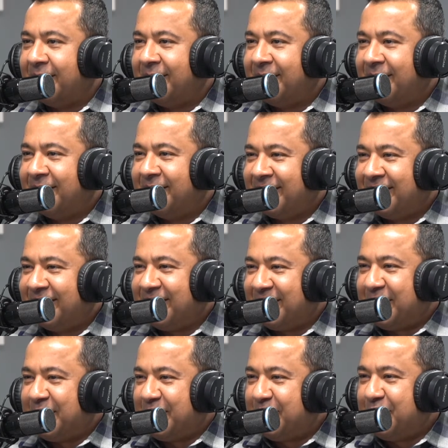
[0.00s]
Right.
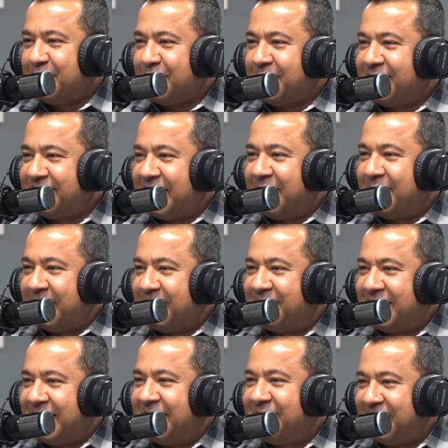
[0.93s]
You understand what I'm
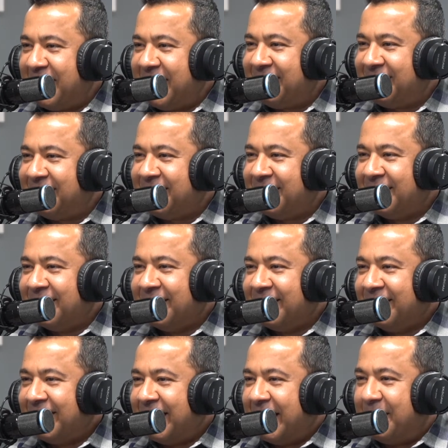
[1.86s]
saying? Fancy.
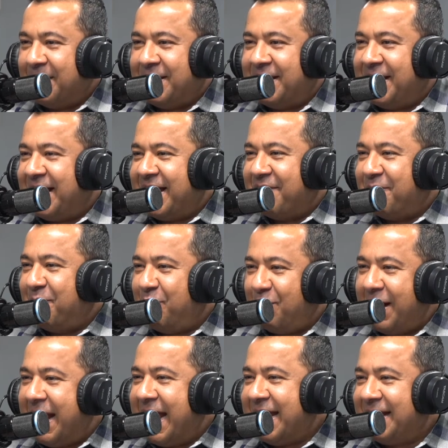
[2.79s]
I mean, they have
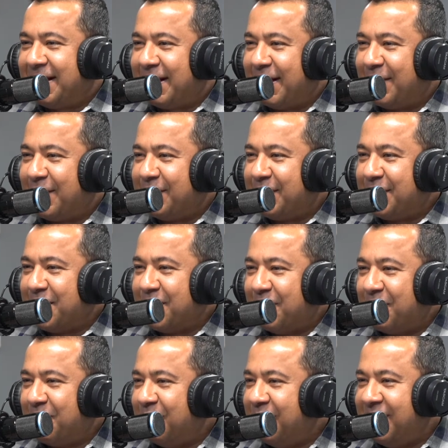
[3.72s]
brand clothes, you
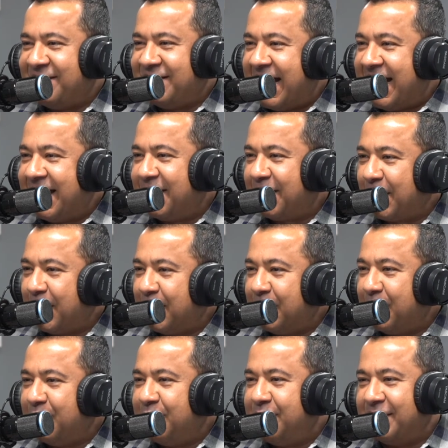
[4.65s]
know, designer
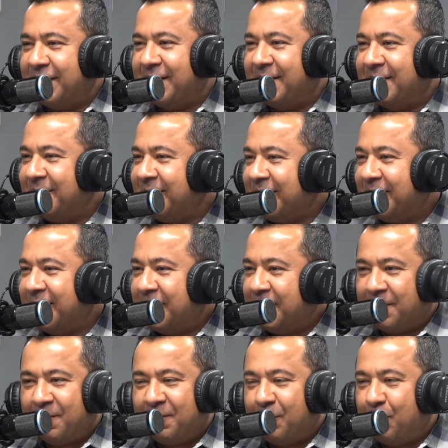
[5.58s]
clothes and
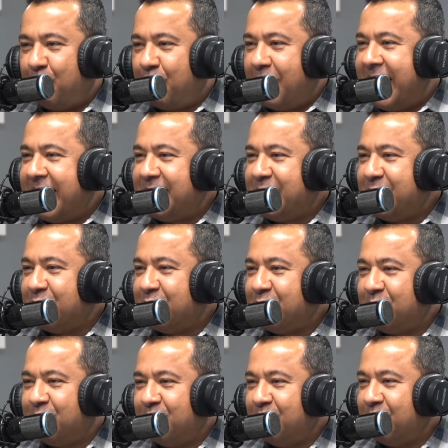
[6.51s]
brand
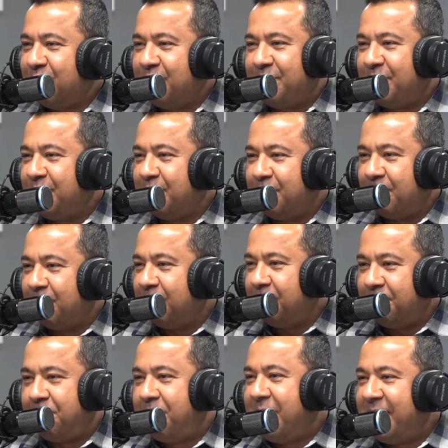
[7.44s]
new
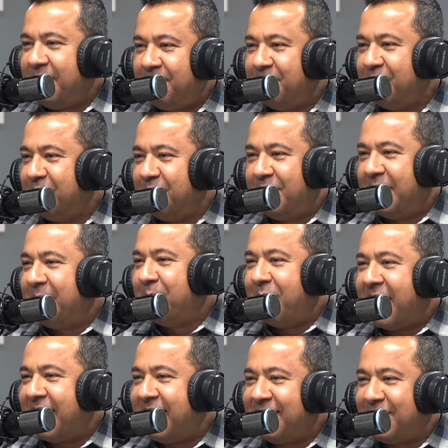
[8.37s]
big, big
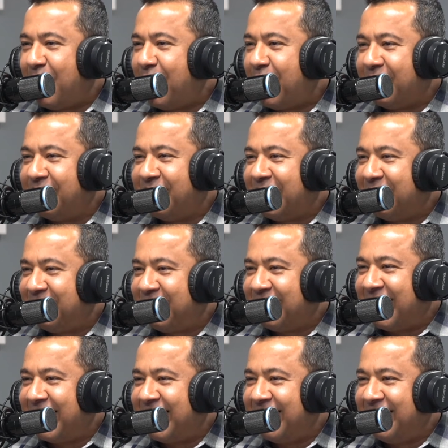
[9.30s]
body cars
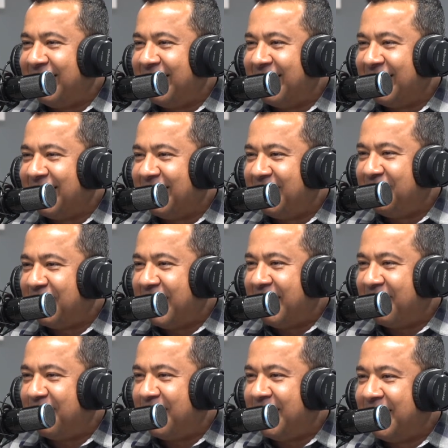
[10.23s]
outside in their
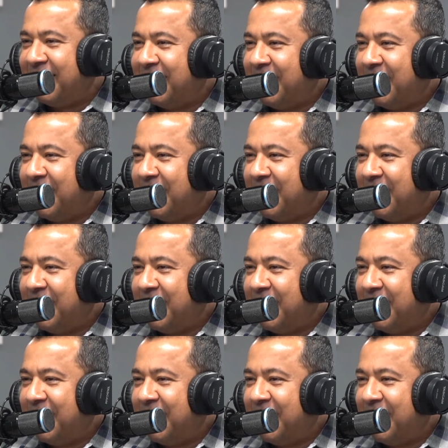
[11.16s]
driveway.